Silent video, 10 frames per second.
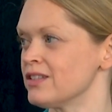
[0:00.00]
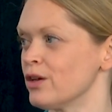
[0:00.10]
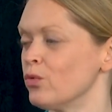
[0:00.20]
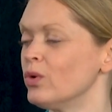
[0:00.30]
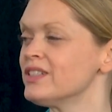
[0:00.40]
though,
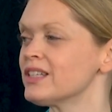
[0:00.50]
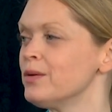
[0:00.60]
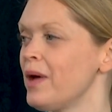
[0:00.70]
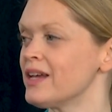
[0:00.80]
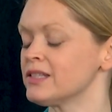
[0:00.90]
once
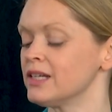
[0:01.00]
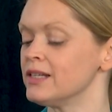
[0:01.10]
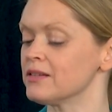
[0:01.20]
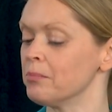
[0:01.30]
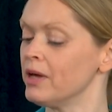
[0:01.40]
capacity
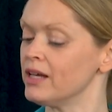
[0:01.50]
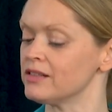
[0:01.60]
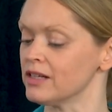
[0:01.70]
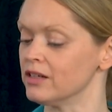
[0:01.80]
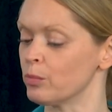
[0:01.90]
is met
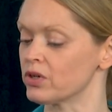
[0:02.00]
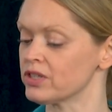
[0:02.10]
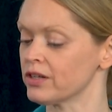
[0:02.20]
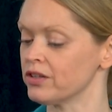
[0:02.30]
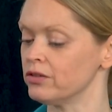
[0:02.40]
in a
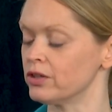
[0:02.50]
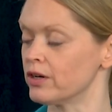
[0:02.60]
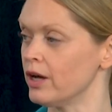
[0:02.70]
particular